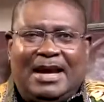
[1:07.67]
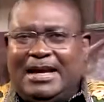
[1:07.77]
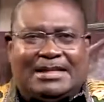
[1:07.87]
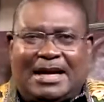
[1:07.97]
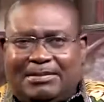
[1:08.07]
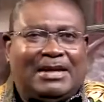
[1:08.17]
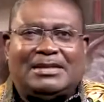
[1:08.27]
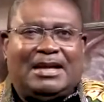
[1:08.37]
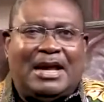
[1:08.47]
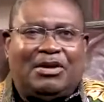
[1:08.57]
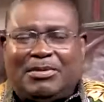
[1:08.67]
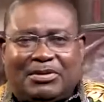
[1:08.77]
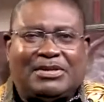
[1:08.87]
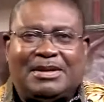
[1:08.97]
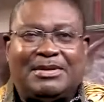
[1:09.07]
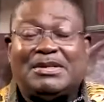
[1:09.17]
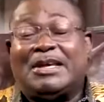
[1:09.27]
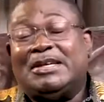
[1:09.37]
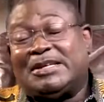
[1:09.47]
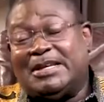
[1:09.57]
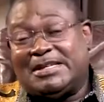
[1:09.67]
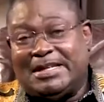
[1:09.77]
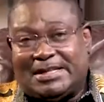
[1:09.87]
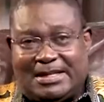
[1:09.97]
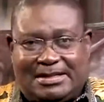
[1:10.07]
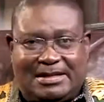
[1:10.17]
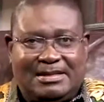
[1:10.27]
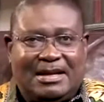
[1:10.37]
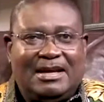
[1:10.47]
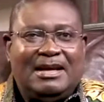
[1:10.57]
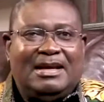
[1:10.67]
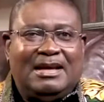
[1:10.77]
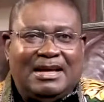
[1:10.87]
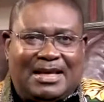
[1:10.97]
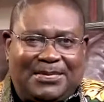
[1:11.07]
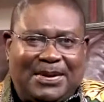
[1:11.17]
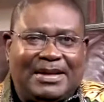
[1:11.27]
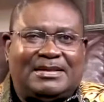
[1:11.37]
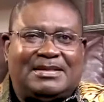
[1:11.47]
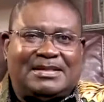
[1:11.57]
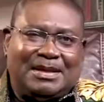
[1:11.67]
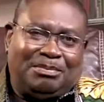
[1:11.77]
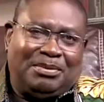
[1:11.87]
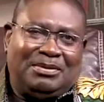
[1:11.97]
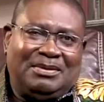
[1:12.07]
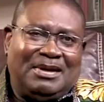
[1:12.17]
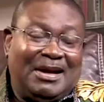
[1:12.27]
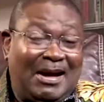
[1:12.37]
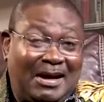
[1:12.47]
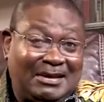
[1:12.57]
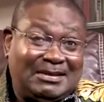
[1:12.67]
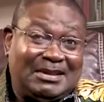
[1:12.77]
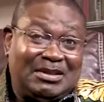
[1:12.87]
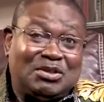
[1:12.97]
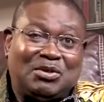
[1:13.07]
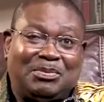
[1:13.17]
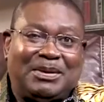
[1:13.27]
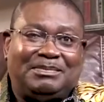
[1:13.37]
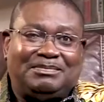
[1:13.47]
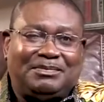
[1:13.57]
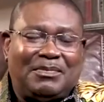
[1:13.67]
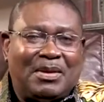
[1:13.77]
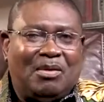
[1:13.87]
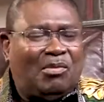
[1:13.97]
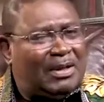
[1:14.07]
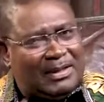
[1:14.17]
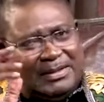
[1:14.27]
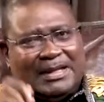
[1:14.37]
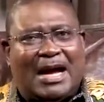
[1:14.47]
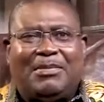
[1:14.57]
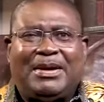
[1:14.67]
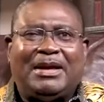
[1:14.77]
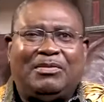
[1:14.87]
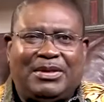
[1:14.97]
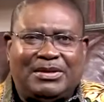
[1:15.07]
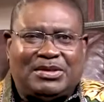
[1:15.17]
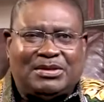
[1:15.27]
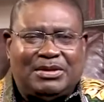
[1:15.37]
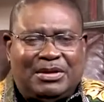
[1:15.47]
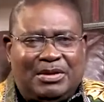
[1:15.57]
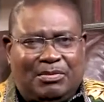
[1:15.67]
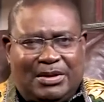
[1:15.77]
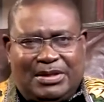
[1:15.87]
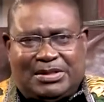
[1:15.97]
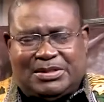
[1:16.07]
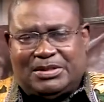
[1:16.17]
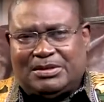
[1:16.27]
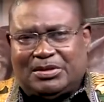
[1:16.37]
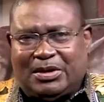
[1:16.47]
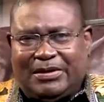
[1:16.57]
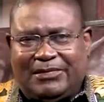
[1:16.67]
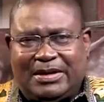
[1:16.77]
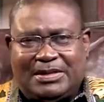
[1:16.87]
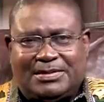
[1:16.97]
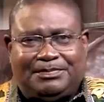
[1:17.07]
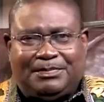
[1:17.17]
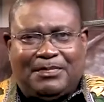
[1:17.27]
Anytime there's an argument or something, he said, kiss, kiss, kiss, kiss, kiss. Keeping it simple and stupid. Well, I'll begin with this story first.